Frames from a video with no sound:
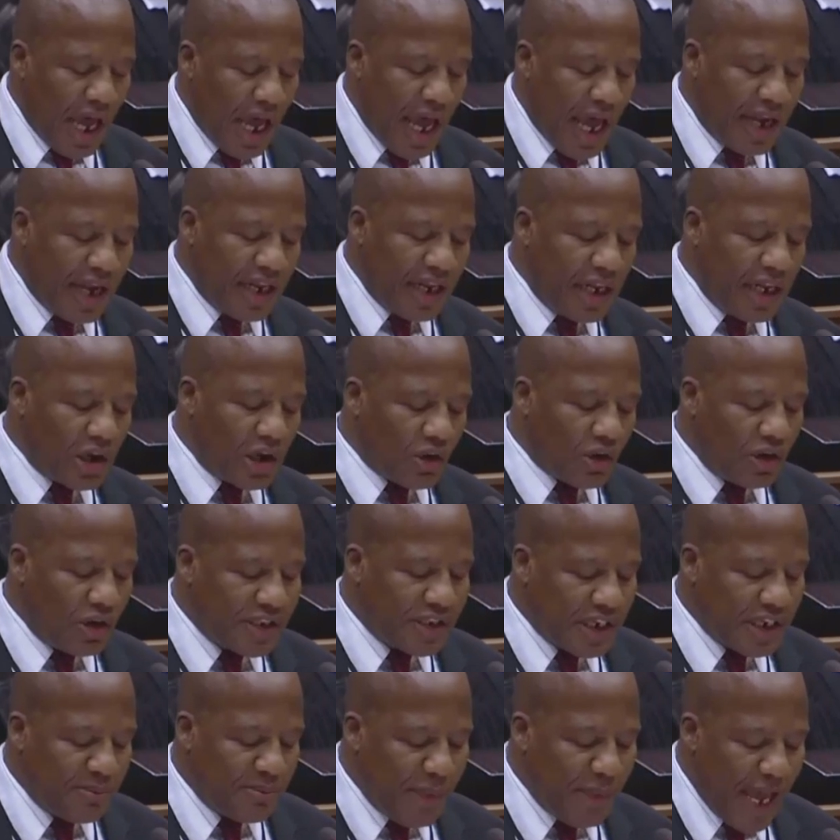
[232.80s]
and
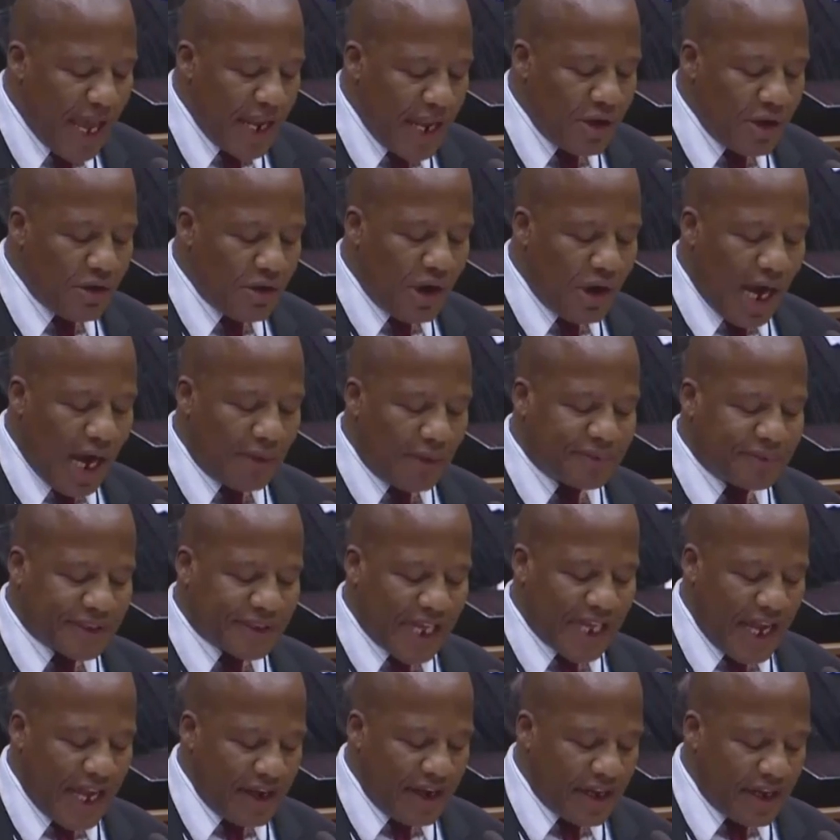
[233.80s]
including many who
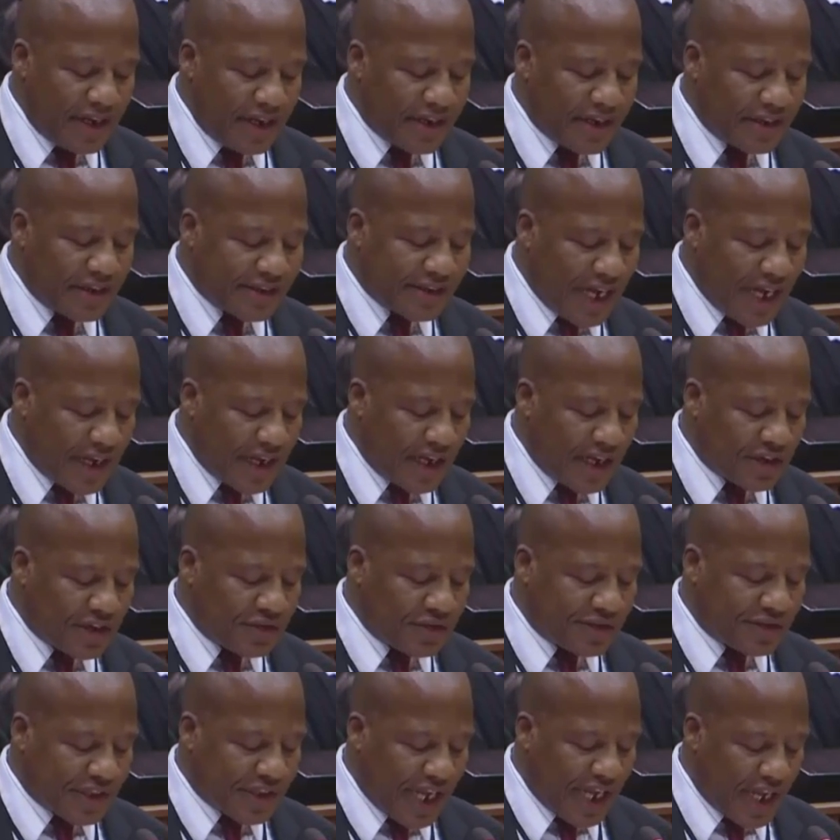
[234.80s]
abstained and decided
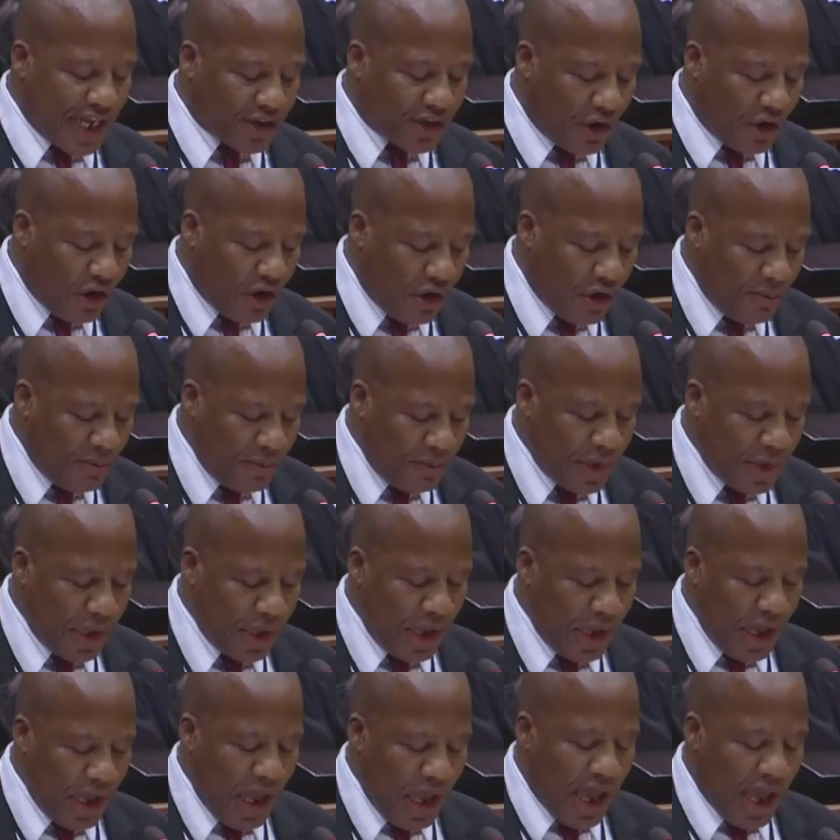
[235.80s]
to stay at home,
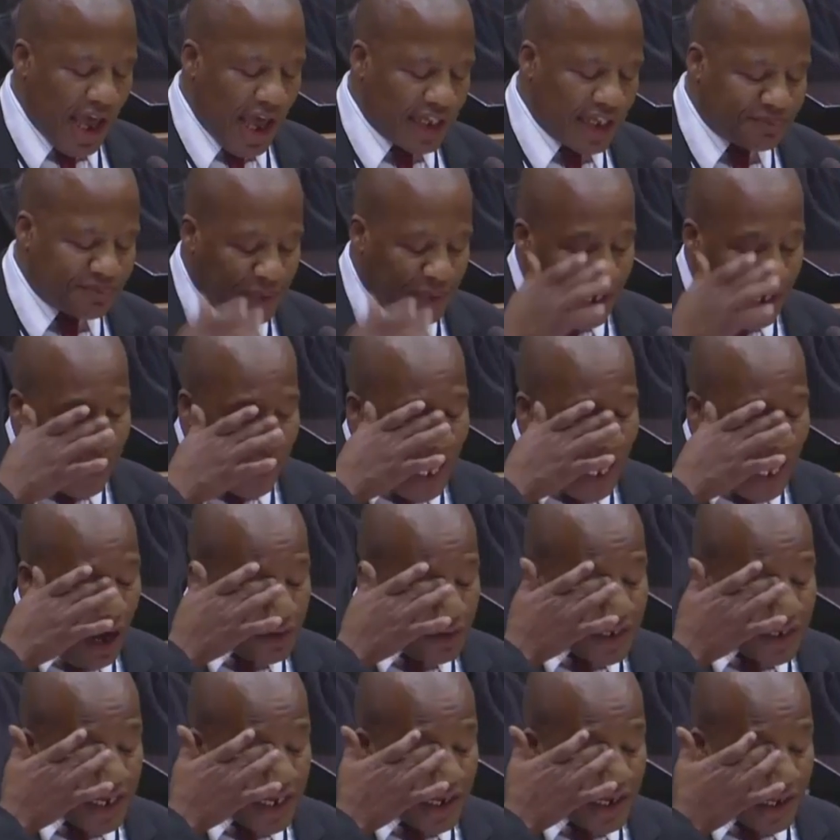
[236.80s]
has been
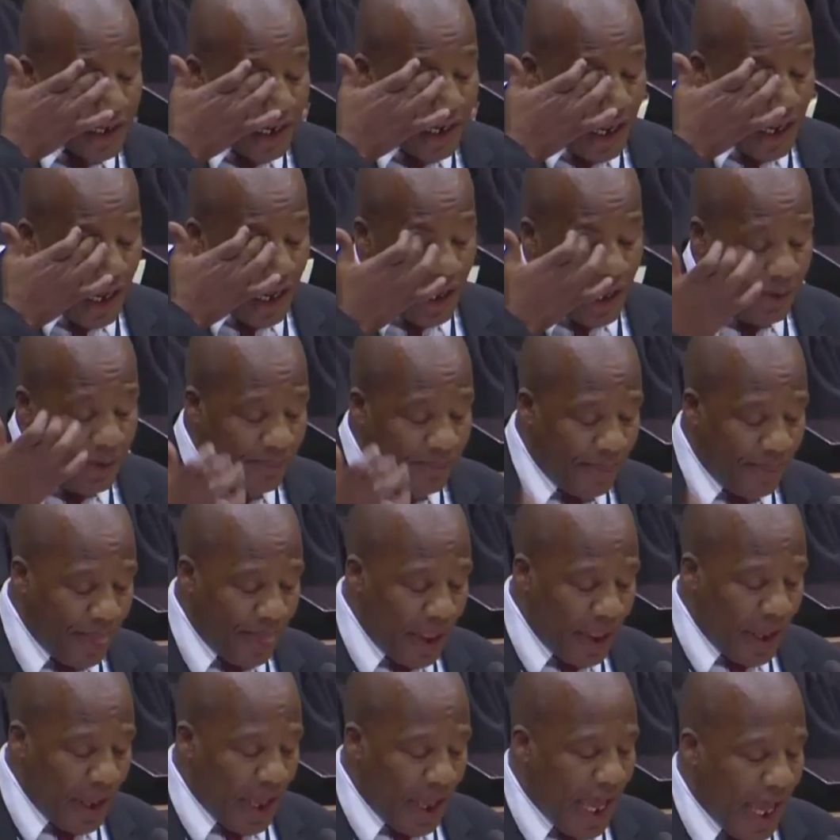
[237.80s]
loud and clear,
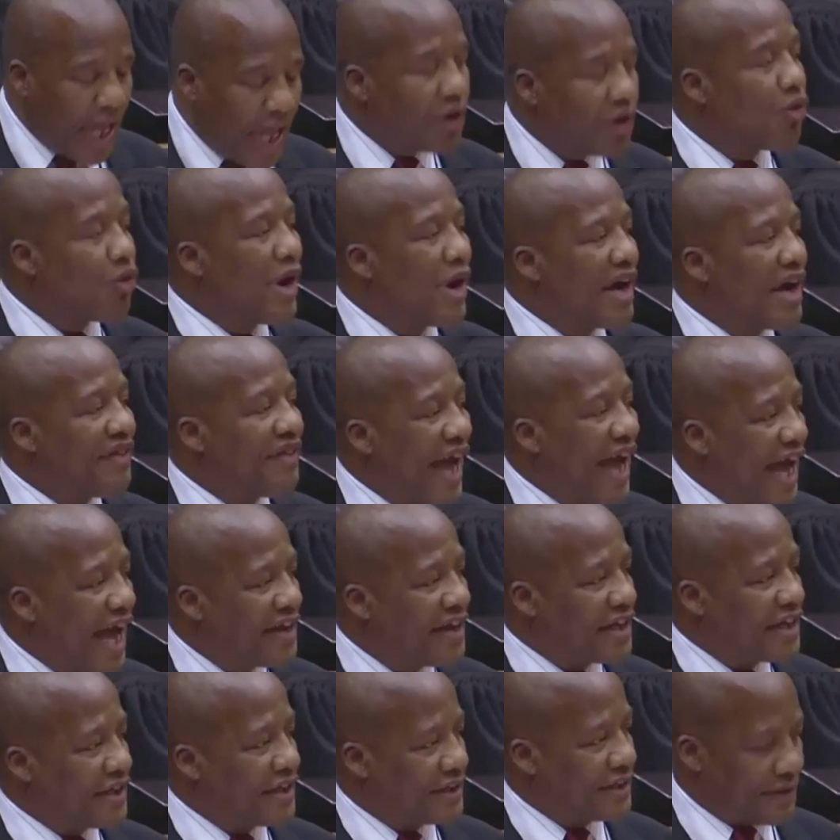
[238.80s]
and we have
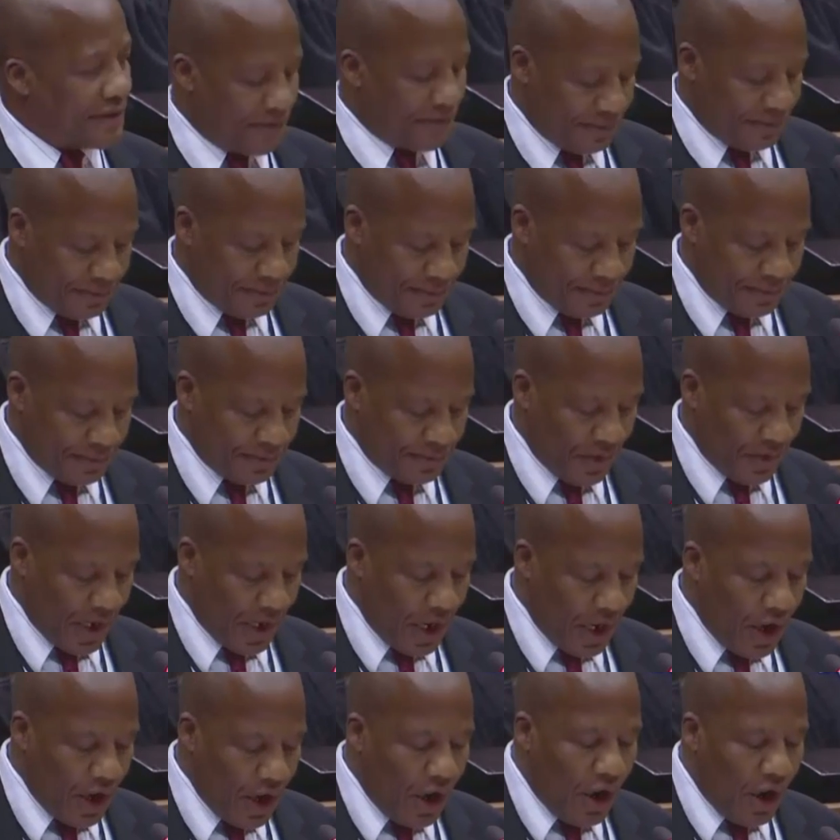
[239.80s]
heard it.
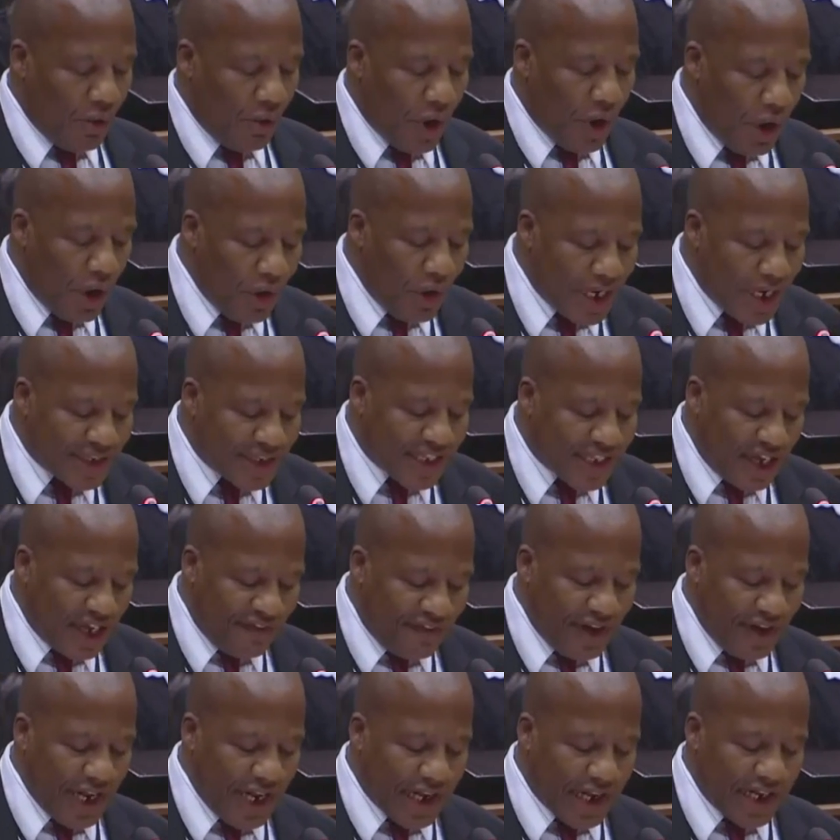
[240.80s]
We will
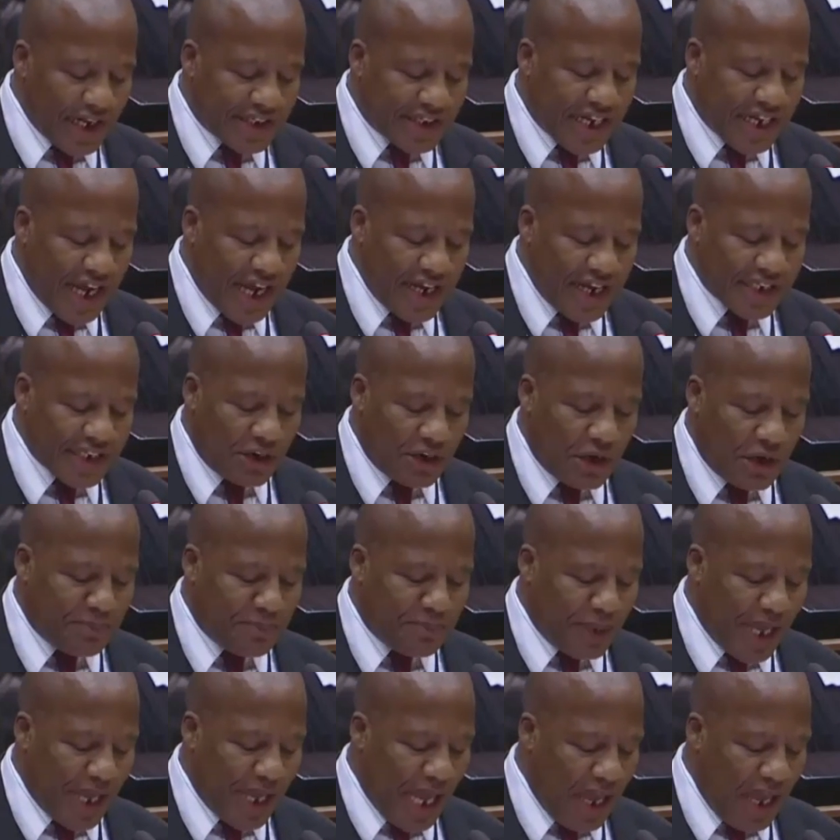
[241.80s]
definitely change our
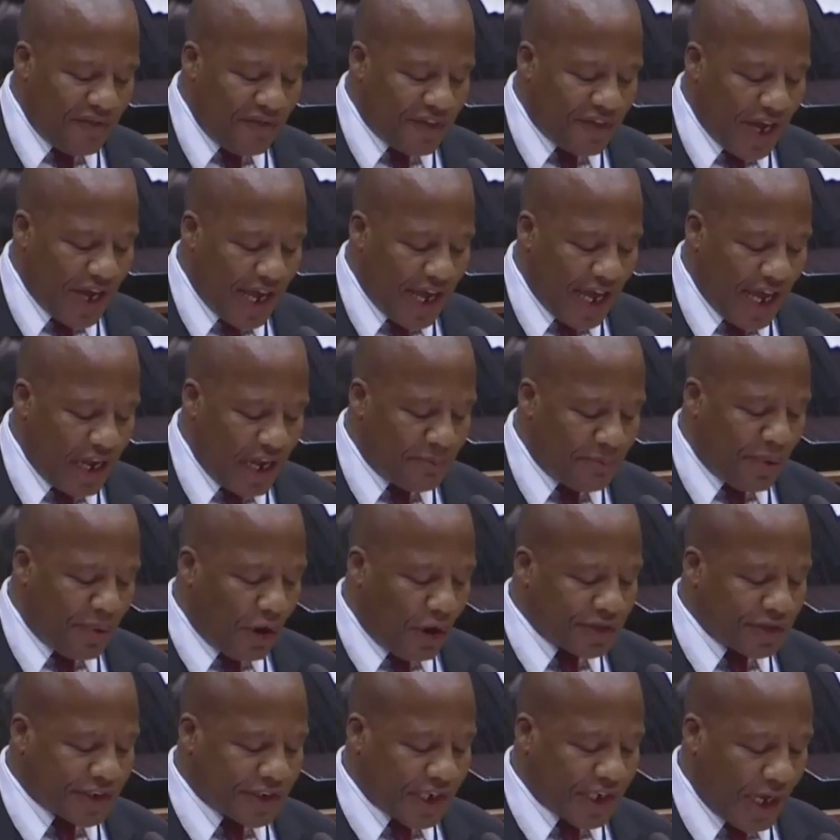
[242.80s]
behavior and
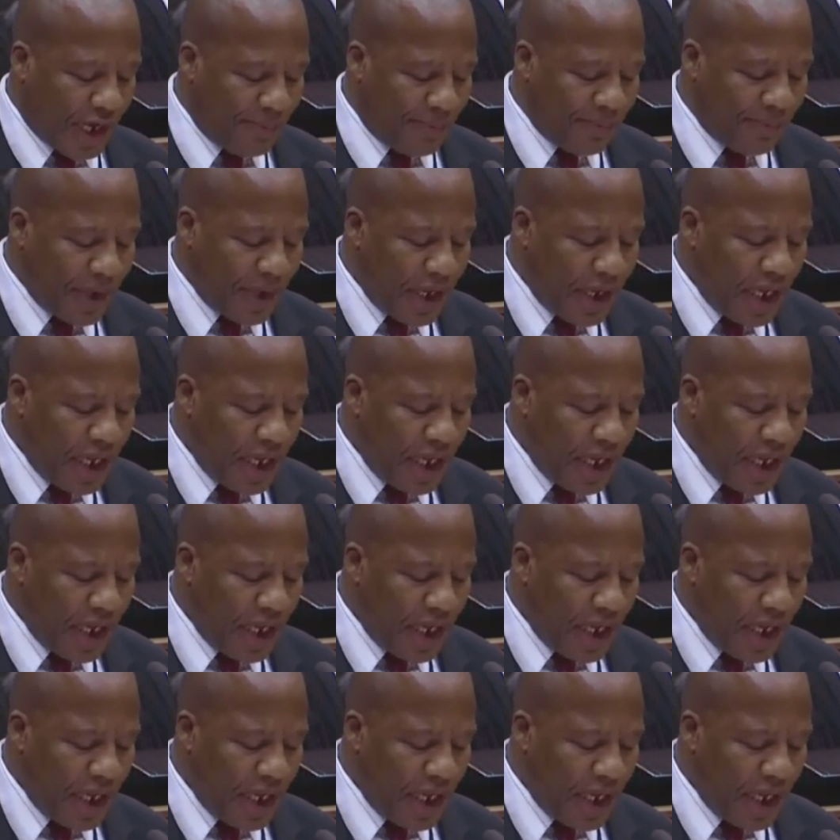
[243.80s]
posture,